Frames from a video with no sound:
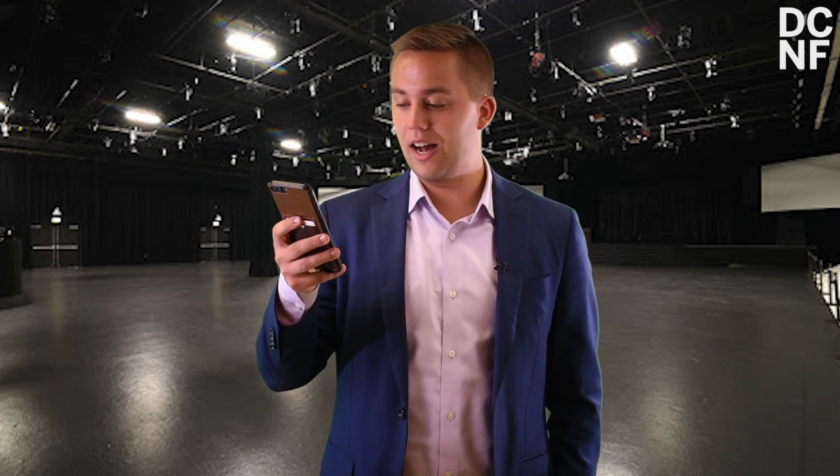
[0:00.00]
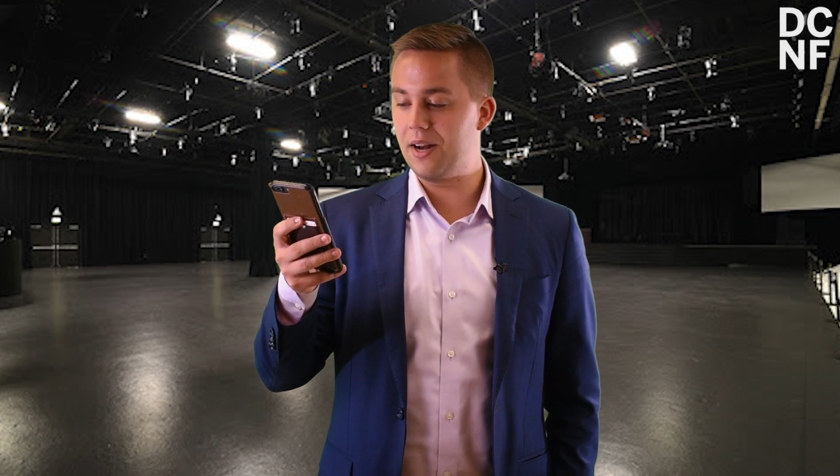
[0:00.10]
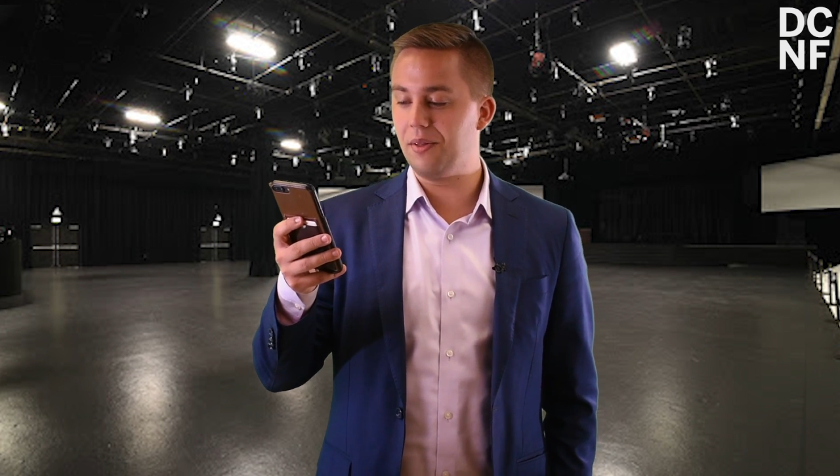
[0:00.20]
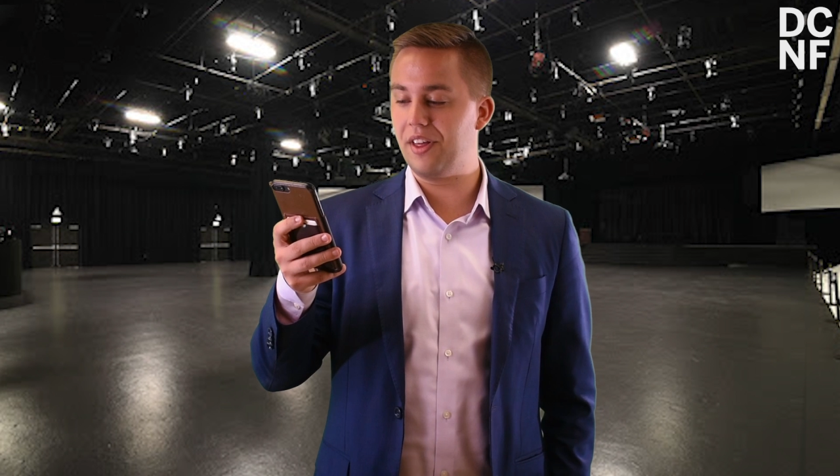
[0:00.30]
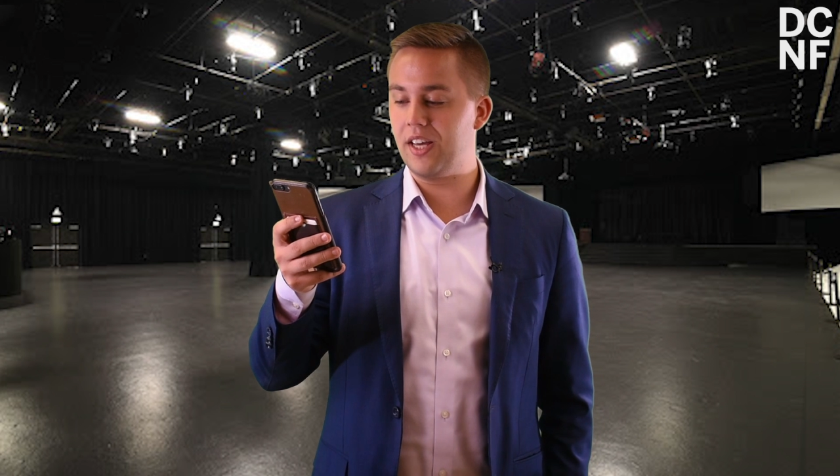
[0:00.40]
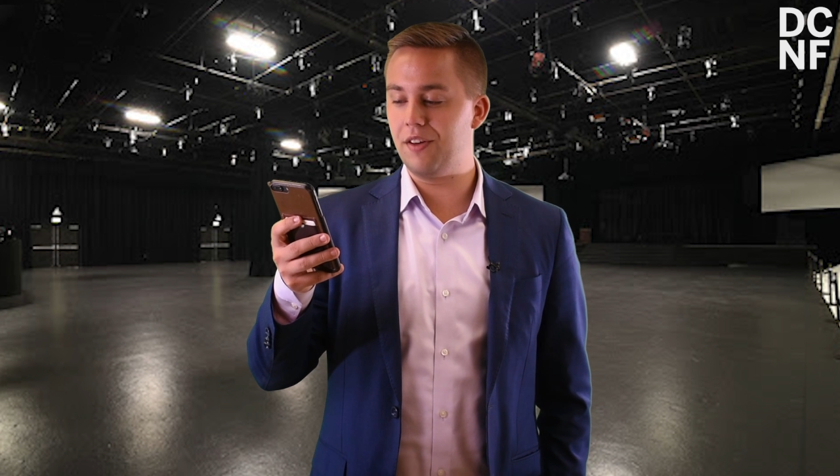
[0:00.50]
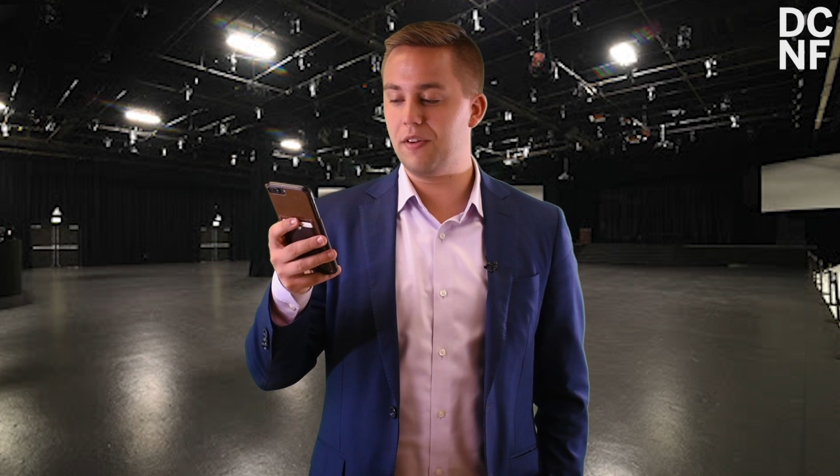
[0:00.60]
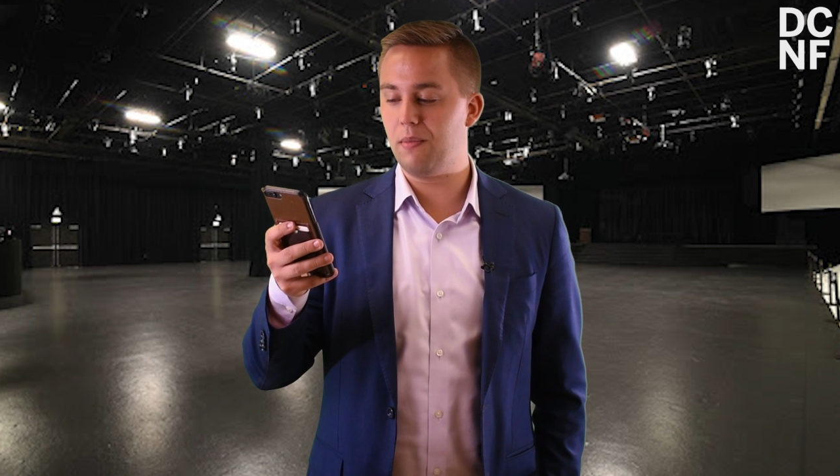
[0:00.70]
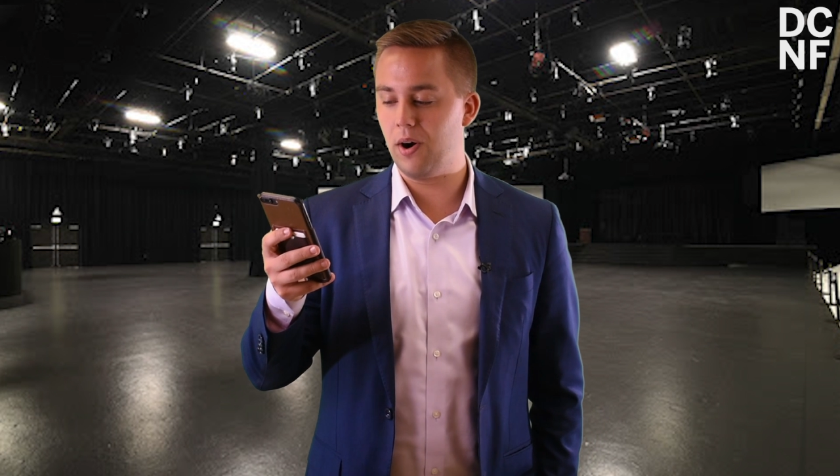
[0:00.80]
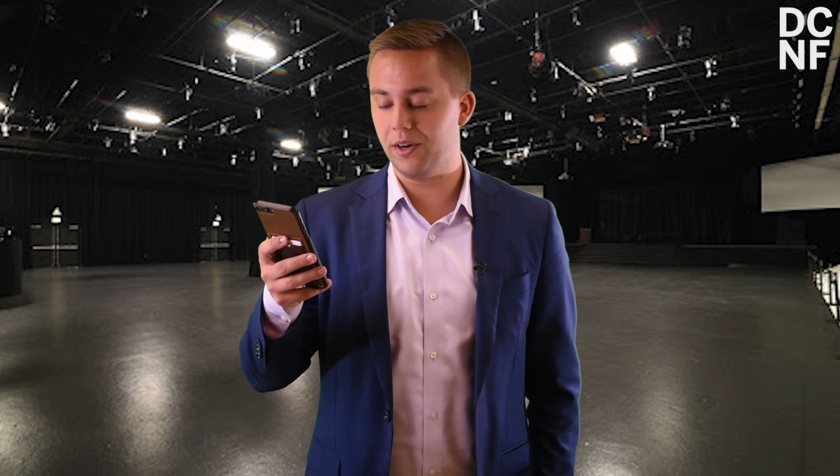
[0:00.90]
I don't think
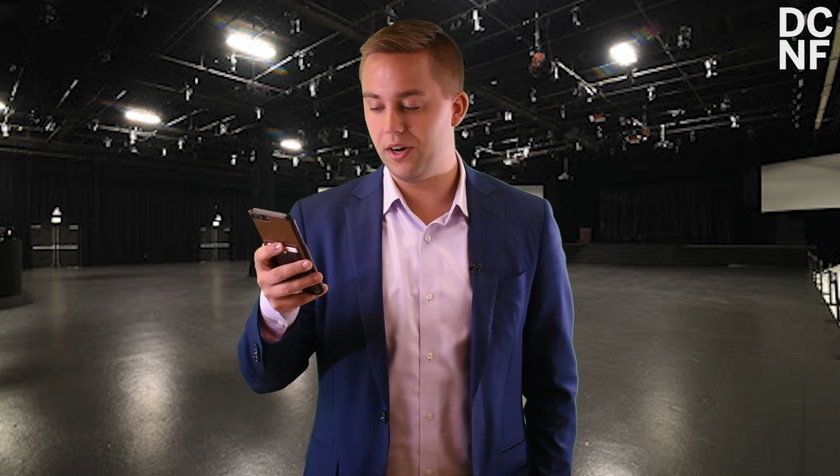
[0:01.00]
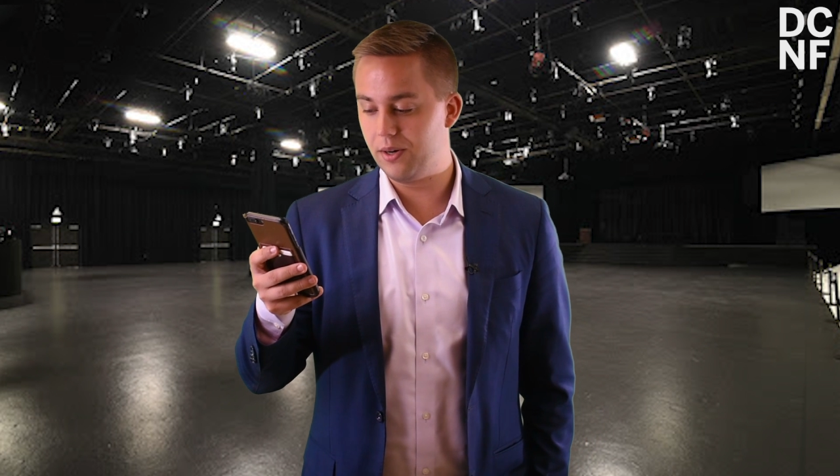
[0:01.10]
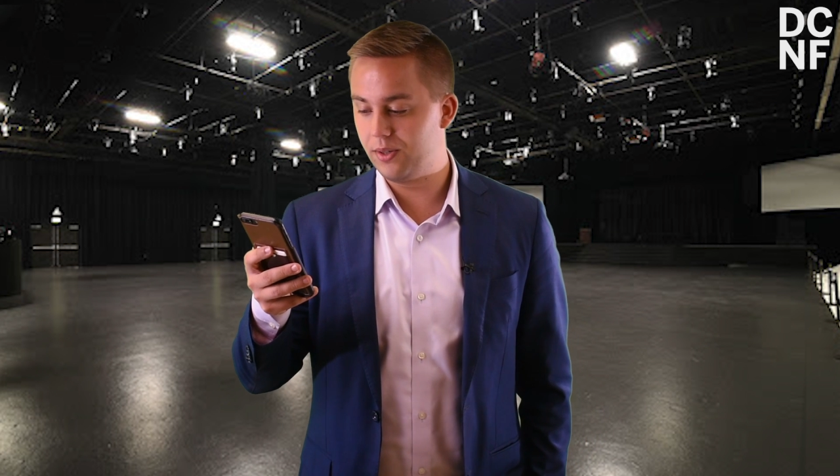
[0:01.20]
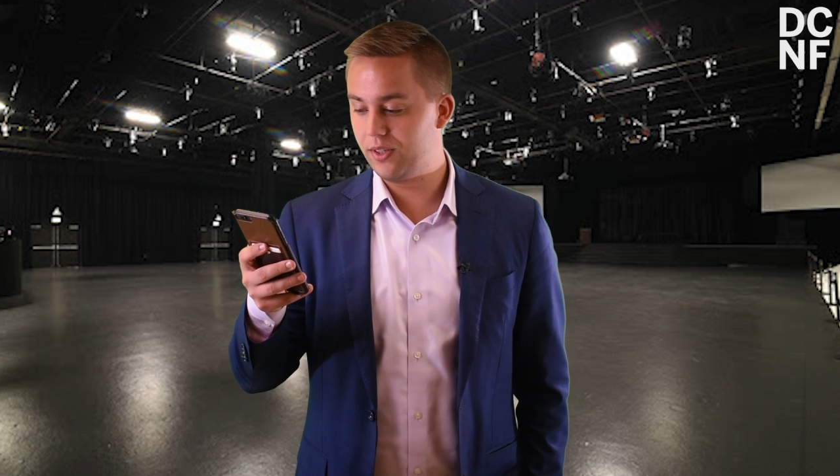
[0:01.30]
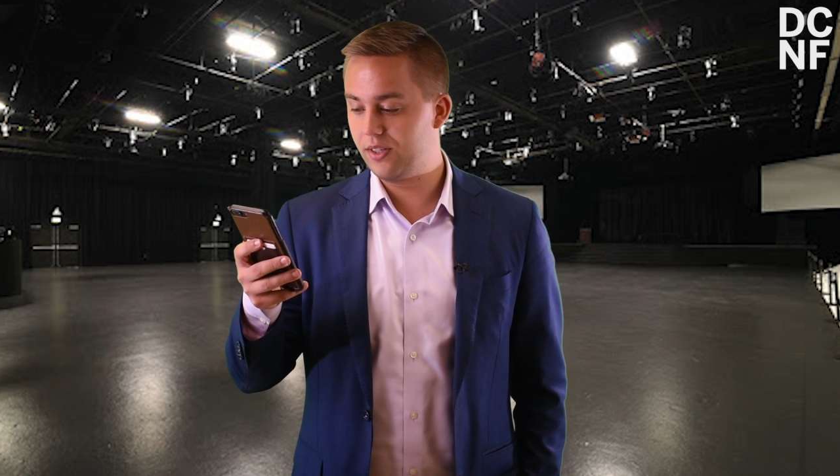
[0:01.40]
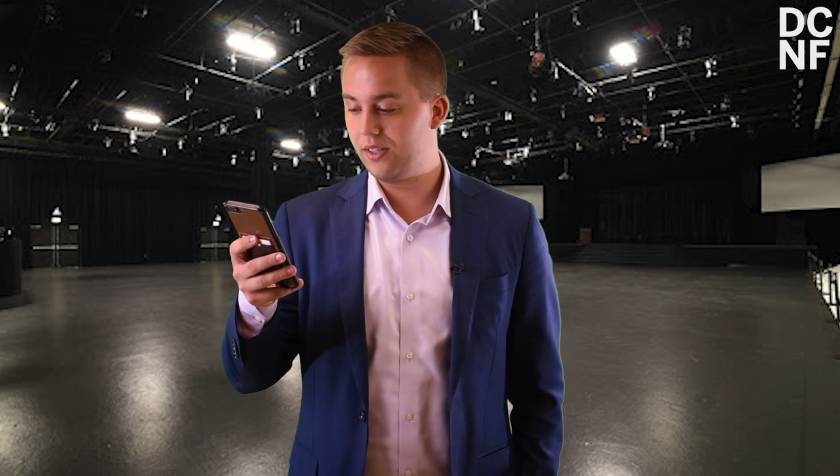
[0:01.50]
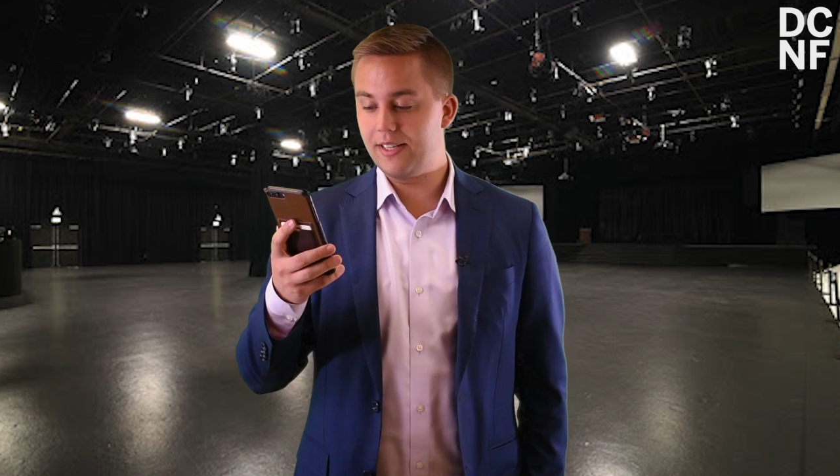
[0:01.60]
even Mark knows.